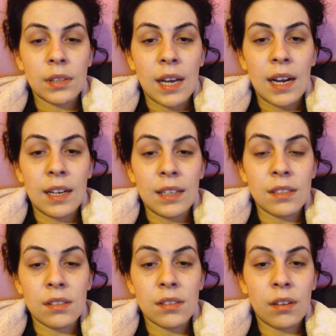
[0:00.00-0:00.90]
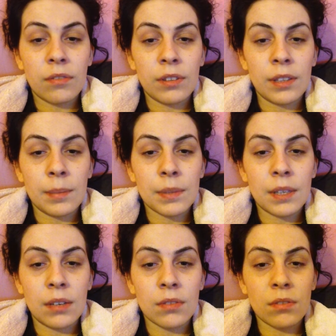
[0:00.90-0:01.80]
that isn't suffering
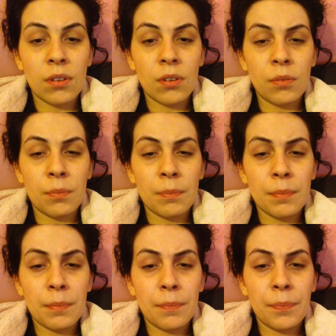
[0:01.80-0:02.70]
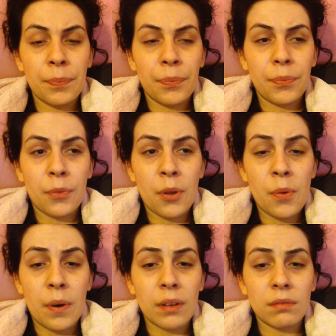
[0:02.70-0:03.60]
themselves. No
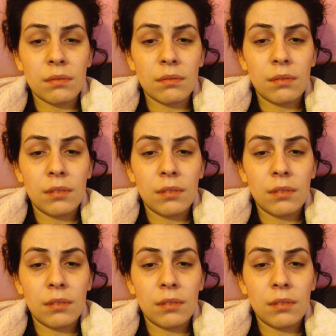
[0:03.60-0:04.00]
one.